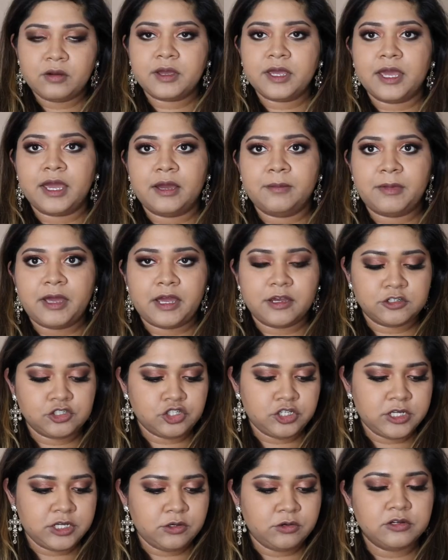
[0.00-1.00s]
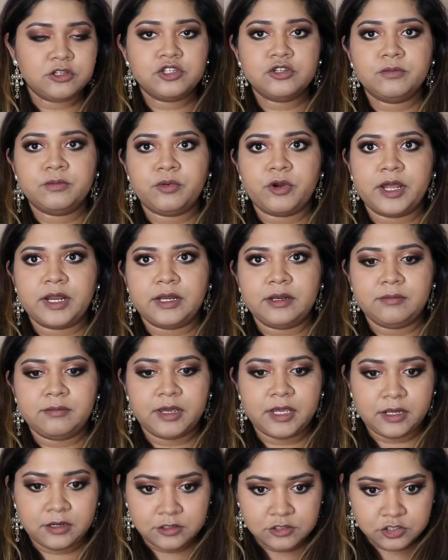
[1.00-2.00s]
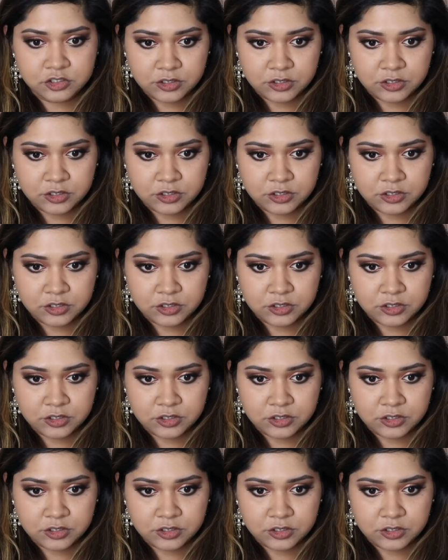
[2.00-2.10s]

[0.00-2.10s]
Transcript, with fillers: Okay, I'm actually going to brighten my